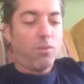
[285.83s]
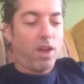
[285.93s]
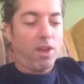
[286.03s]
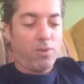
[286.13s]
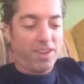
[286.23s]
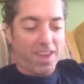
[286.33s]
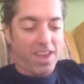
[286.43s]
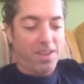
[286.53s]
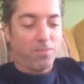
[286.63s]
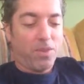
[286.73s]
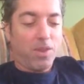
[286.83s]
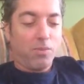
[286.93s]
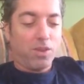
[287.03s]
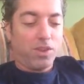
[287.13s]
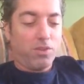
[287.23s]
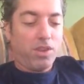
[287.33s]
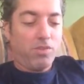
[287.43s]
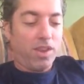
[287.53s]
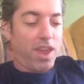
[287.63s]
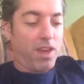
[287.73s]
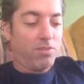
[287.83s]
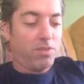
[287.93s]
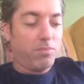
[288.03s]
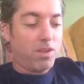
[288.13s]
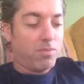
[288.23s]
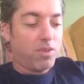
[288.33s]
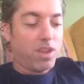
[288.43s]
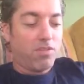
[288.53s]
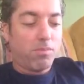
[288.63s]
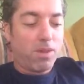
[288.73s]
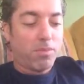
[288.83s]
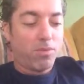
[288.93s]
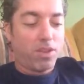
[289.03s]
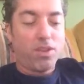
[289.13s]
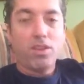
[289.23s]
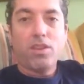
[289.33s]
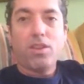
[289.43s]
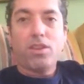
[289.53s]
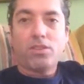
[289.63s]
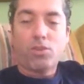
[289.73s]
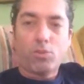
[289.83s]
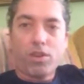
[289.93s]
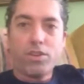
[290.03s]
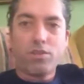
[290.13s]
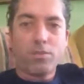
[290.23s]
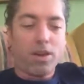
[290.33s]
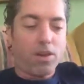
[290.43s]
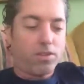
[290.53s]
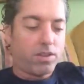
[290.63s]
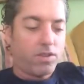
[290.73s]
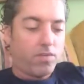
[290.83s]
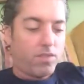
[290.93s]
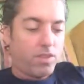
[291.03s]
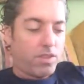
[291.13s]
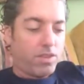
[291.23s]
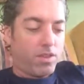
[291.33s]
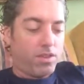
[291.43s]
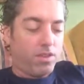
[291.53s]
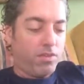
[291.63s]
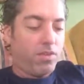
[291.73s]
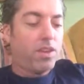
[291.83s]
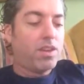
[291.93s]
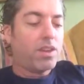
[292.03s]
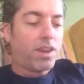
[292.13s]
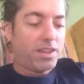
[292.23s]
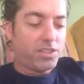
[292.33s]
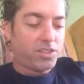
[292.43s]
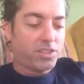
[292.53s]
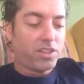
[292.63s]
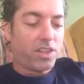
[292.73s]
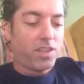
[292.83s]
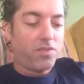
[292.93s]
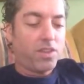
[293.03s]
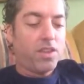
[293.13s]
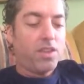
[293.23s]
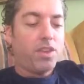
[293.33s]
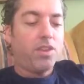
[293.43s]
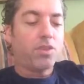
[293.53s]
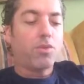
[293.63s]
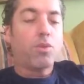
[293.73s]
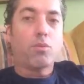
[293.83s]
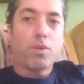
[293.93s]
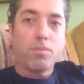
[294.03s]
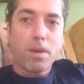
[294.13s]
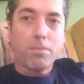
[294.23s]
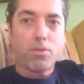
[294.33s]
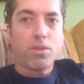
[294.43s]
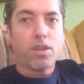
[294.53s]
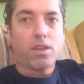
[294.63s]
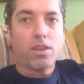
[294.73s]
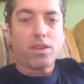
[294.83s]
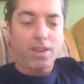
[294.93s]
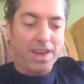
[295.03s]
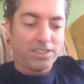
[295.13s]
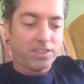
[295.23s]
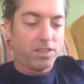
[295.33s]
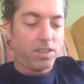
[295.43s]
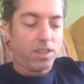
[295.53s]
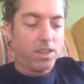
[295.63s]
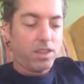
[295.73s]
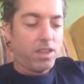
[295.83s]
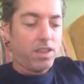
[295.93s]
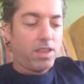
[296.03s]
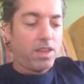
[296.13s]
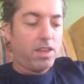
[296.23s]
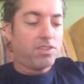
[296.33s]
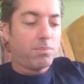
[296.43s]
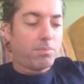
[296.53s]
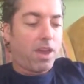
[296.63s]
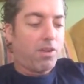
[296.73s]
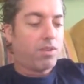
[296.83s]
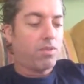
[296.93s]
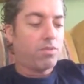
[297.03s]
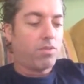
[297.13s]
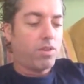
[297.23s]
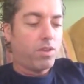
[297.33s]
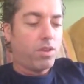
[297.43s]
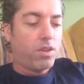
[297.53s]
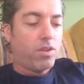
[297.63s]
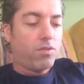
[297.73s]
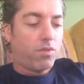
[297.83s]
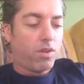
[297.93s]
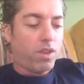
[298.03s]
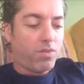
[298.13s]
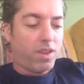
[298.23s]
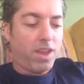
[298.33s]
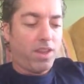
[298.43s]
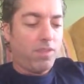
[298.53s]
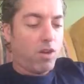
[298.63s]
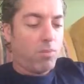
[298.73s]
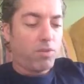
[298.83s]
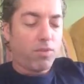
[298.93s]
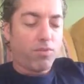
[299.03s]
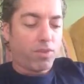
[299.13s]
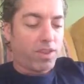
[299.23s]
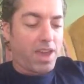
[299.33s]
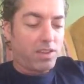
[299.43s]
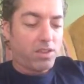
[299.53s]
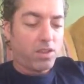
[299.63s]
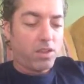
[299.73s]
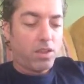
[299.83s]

why we came. We don't even have the memory of a memory to wonder about. Living consciously is remembering constantly. It is imperative, for if at any moment we forget,